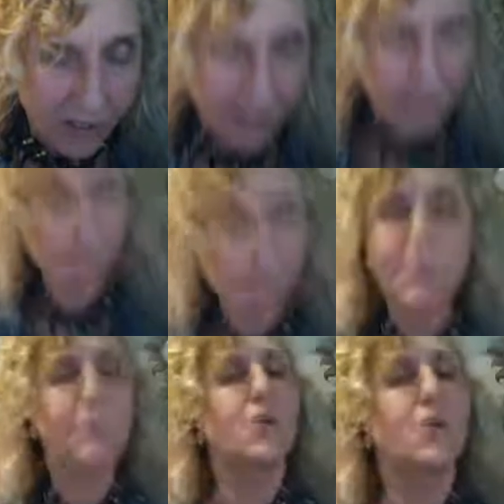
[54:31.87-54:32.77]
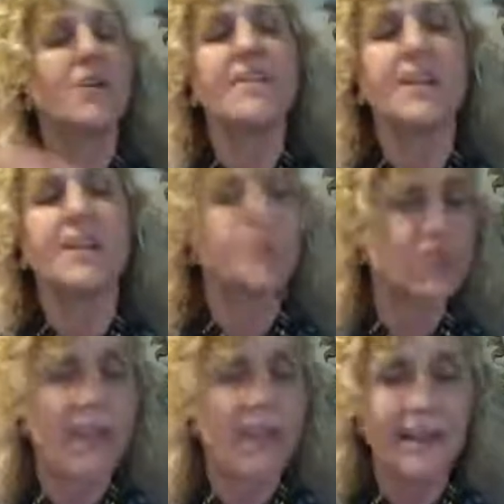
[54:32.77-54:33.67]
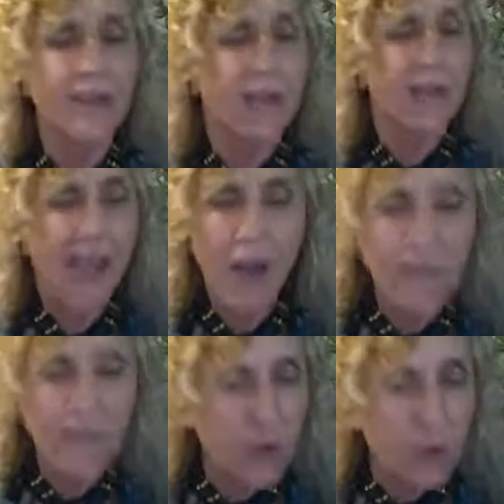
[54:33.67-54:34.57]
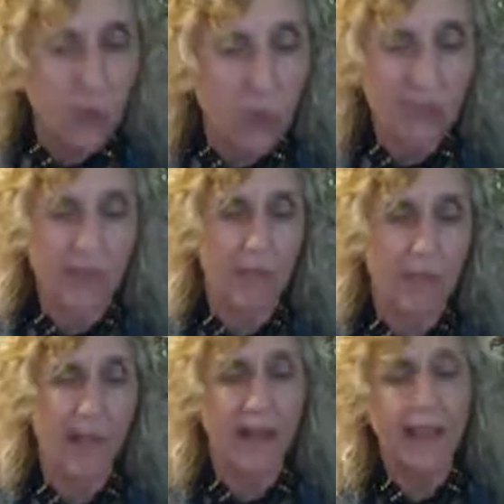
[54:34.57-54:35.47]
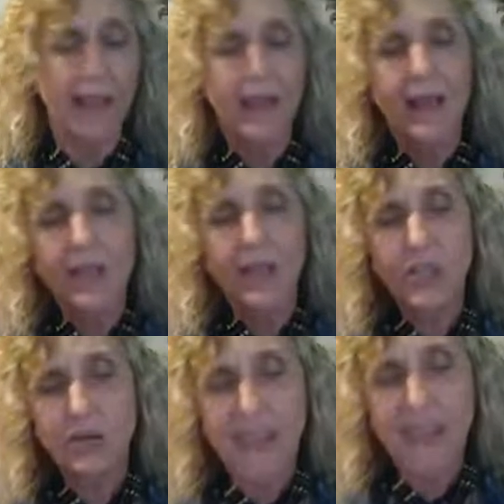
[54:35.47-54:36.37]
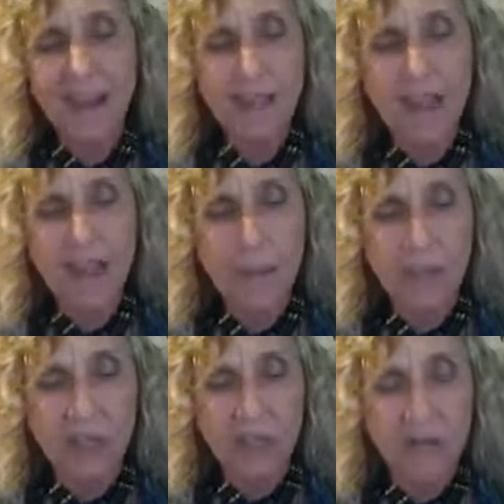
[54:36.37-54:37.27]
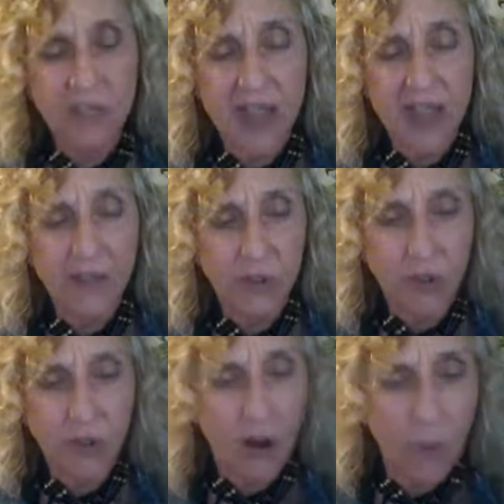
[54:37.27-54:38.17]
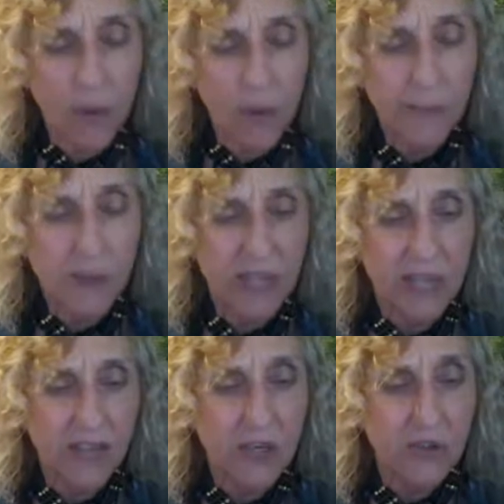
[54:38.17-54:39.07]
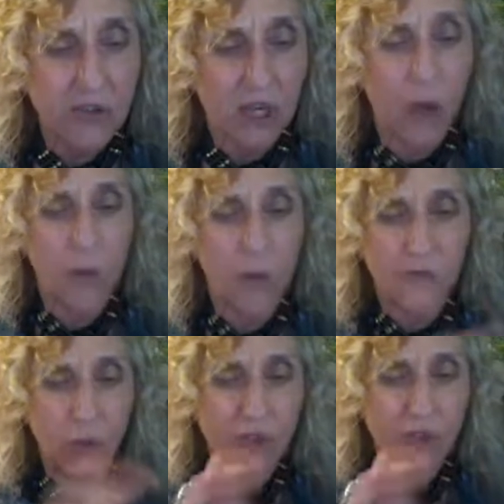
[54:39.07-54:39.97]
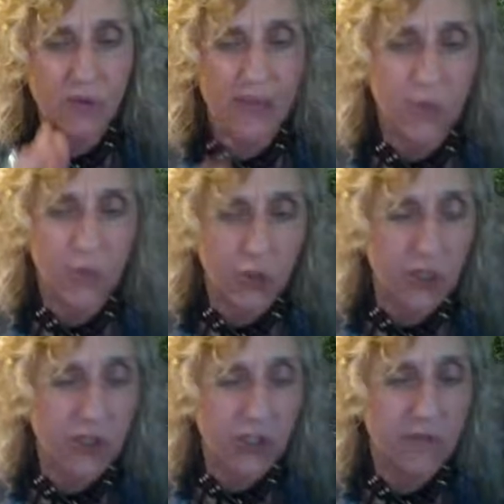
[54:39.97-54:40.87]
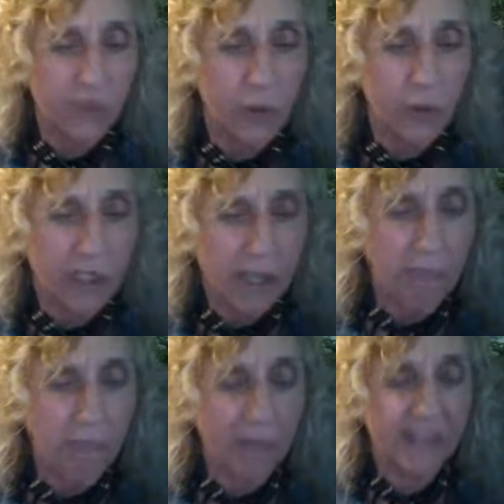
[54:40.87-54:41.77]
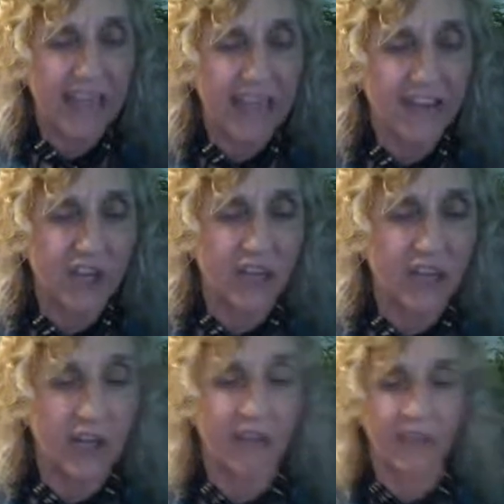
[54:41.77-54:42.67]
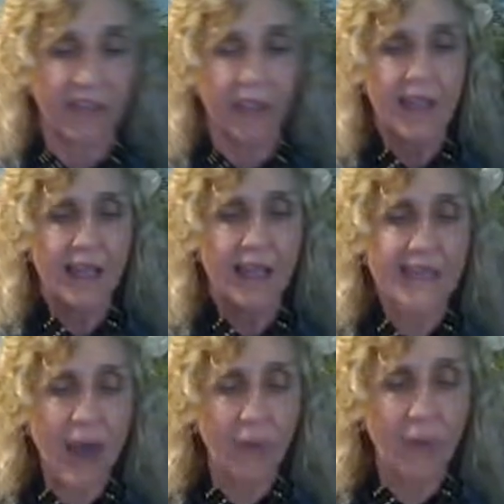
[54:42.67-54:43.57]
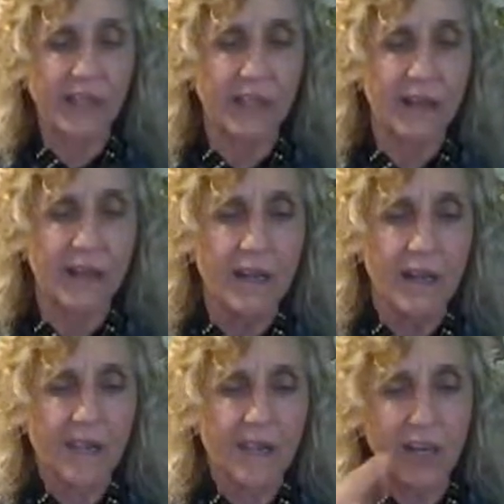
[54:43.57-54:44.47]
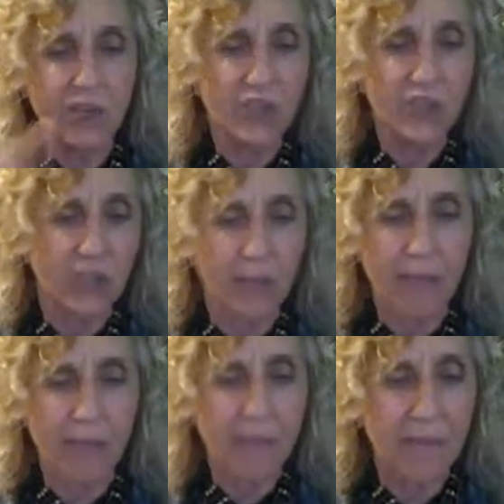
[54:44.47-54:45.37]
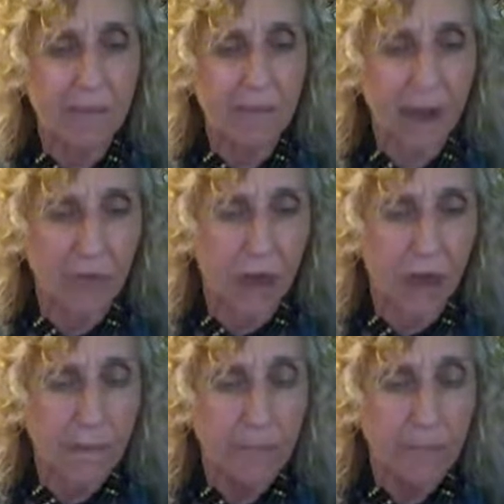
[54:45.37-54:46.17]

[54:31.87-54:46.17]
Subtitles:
Most people don't even understand how food works in the body. 99% of the doctors all the way up till 10 years ago would have told you that nutrition, food, and supplements can't change anything. Now all of a sudden they couldn't shut my big mouth up.